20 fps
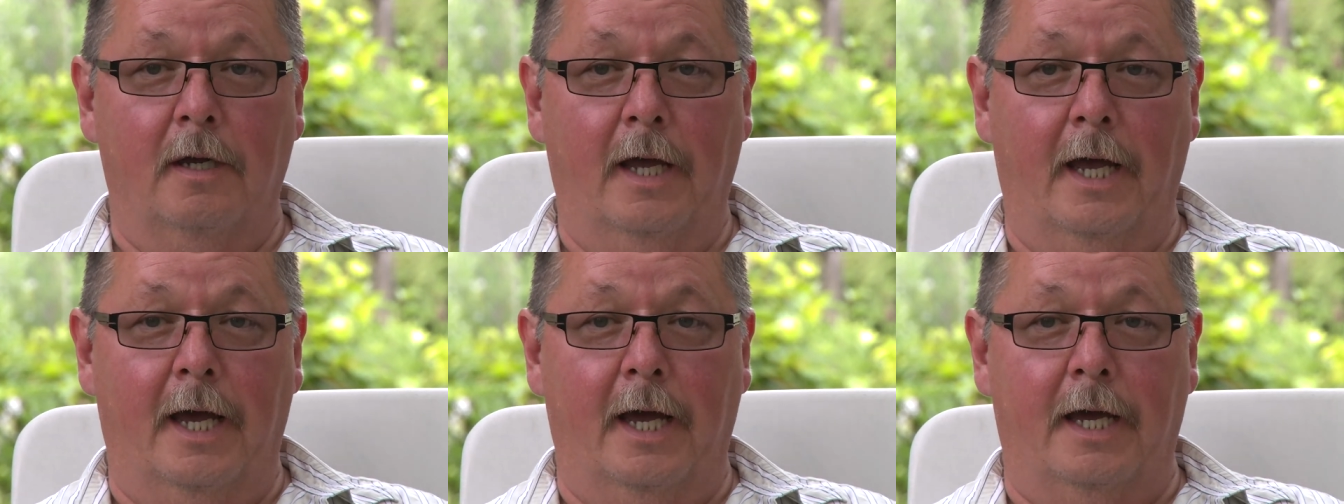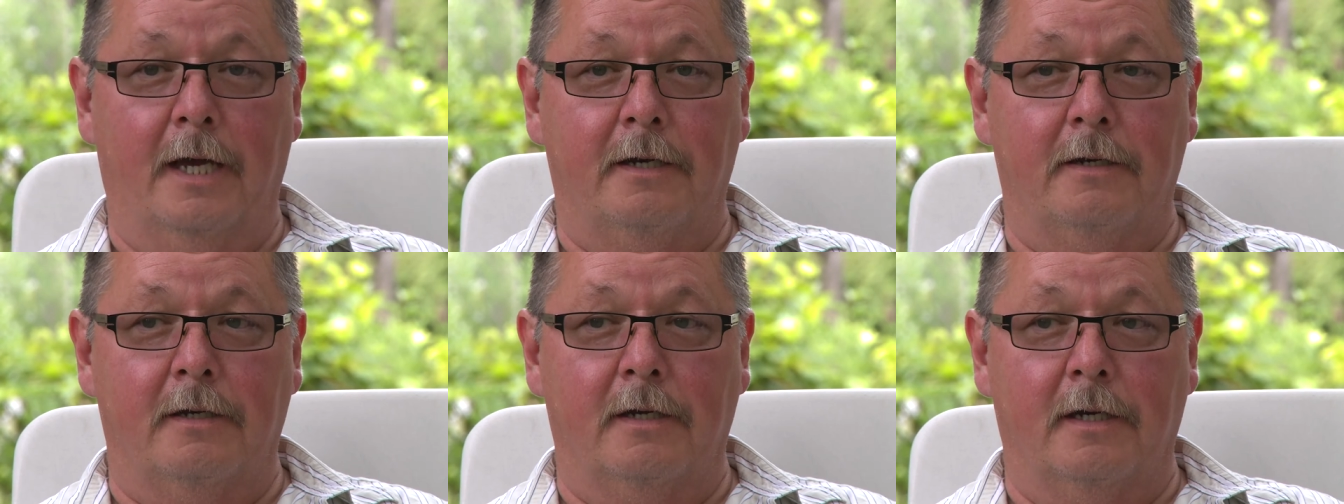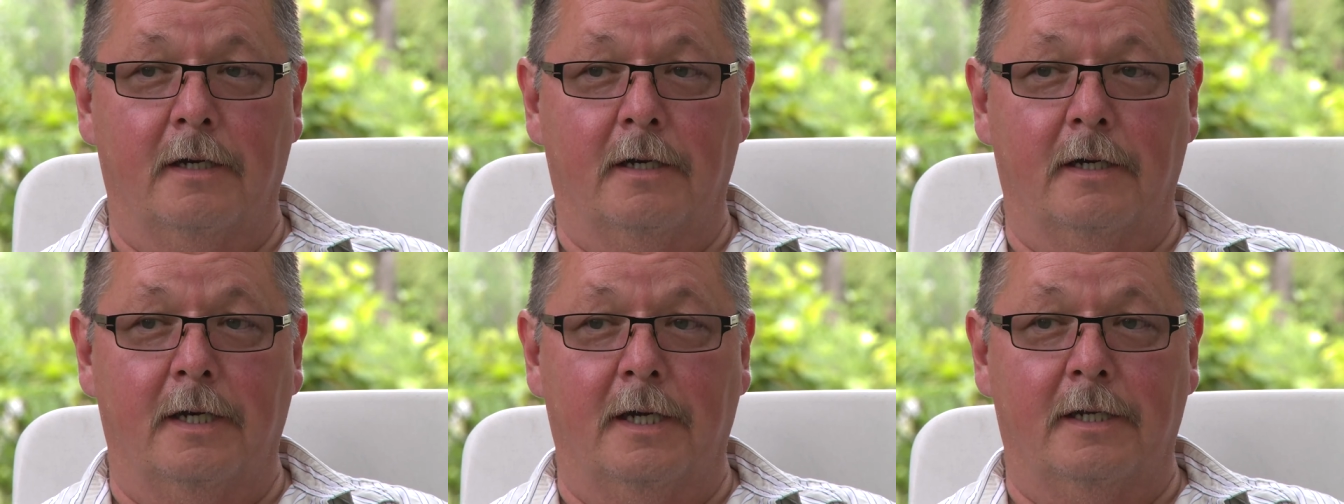And
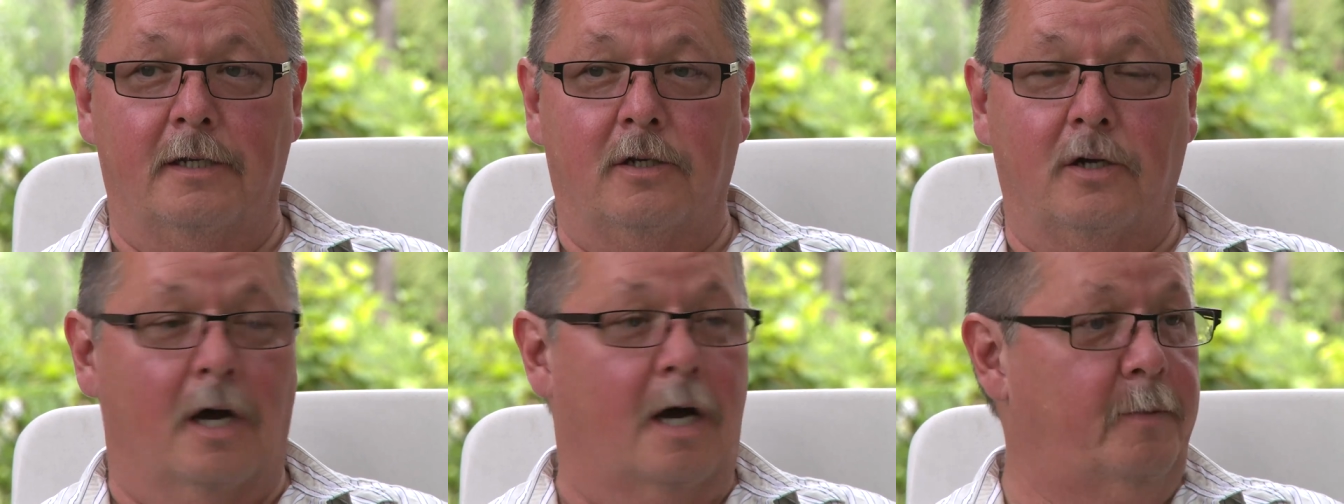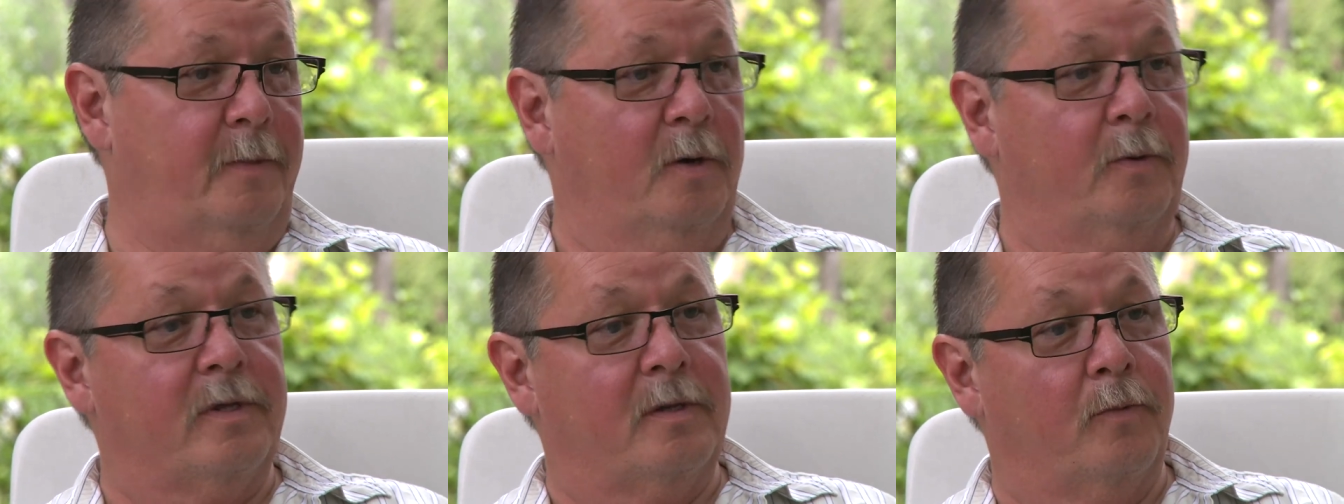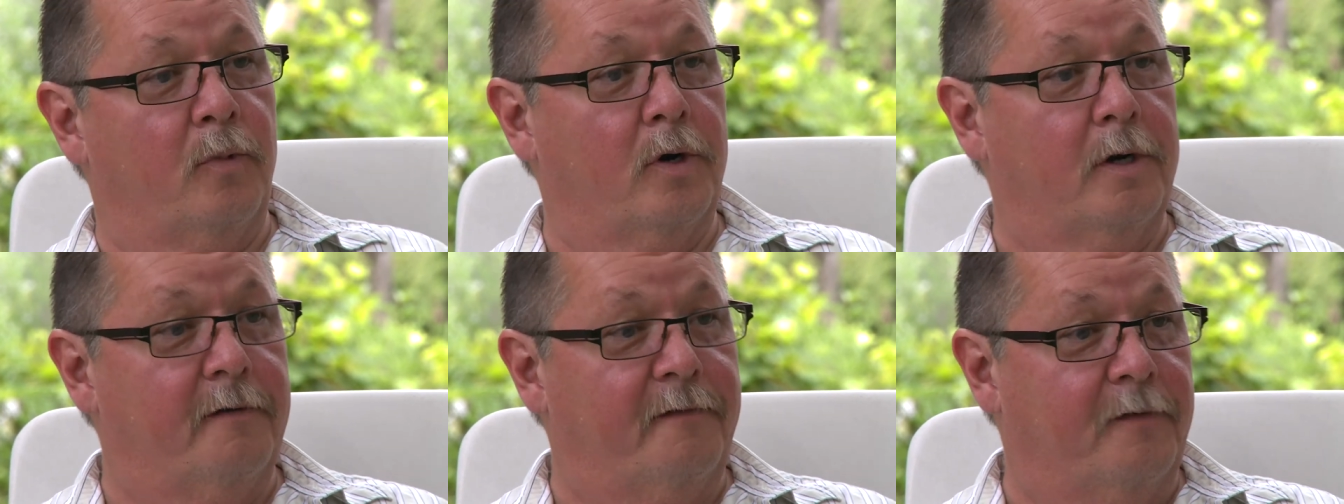uh, it taught me what the
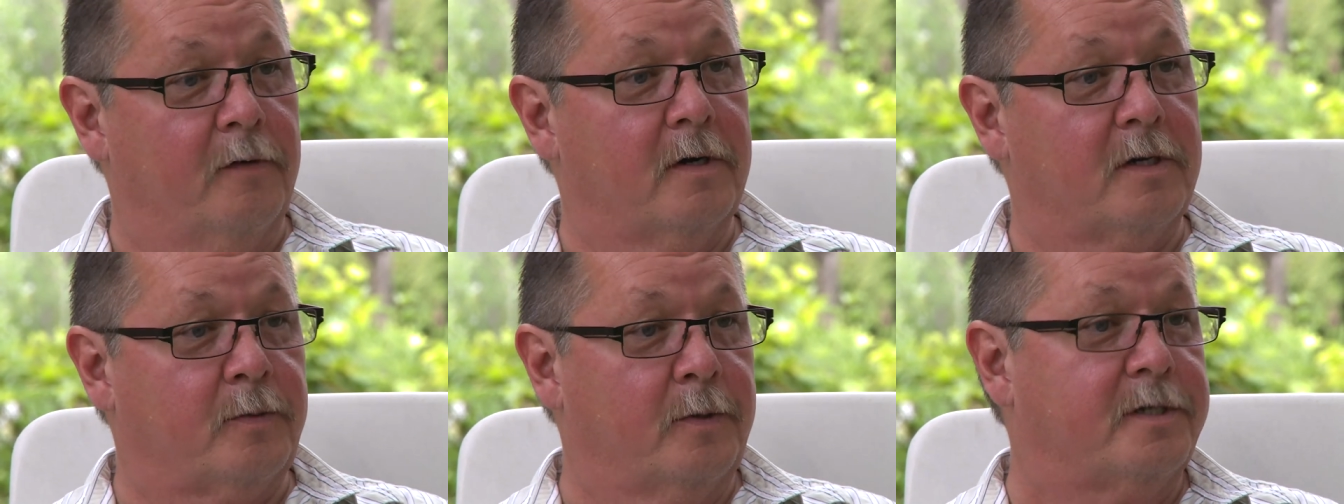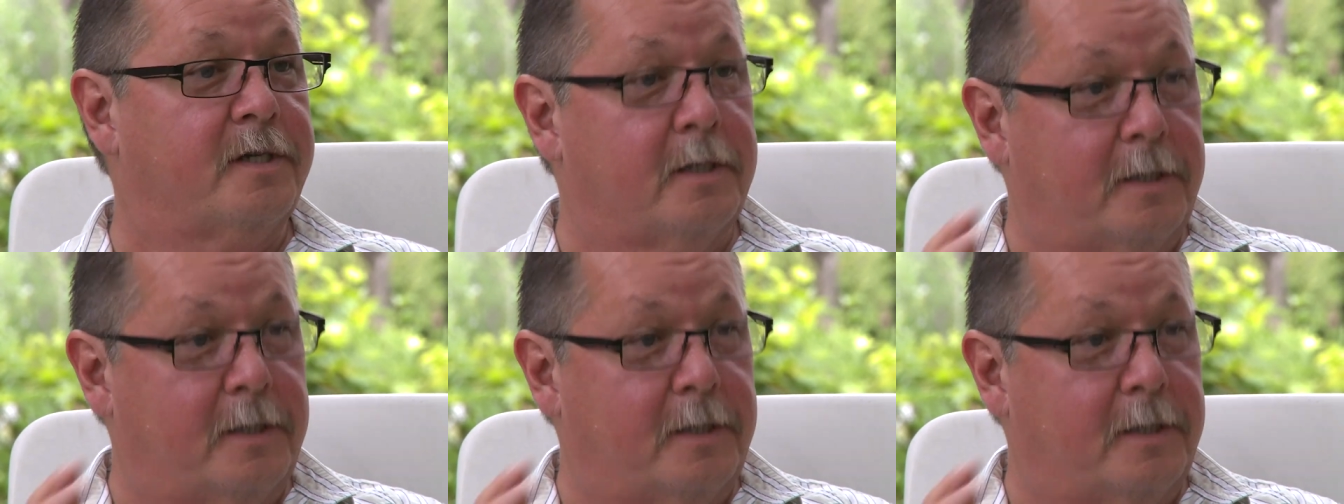boreal forest was.